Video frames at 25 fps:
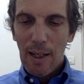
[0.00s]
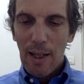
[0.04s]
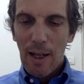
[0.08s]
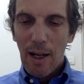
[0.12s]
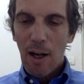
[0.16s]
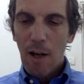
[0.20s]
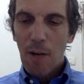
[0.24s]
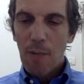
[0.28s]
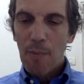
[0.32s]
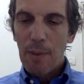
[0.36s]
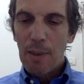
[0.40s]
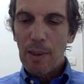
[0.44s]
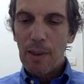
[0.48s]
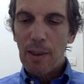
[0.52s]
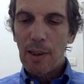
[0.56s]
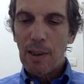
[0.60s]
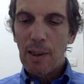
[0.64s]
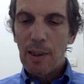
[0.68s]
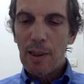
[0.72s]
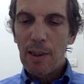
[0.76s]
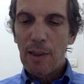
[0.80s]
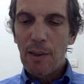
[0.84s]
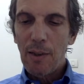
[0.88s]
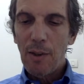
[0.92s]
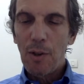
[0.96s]
our
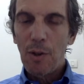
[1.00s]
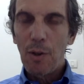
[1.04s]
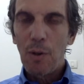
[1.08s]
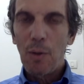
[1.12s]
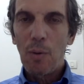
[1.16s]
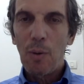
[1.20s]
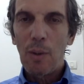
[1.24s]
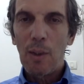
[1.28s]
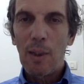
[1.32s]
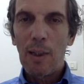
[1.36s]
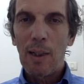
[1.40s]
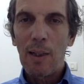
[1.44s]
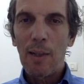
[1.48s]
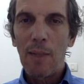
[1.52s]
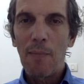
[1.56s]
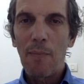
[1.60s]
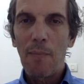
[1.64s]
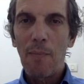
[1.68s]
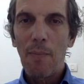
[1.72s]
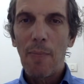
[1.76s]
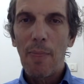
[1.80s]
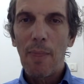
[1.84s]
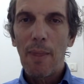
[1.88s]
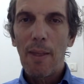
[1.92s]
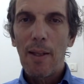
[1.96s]
ability to
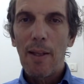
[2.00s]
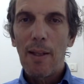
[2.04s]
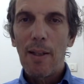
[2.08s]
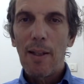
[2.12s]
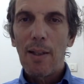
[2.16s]
uh,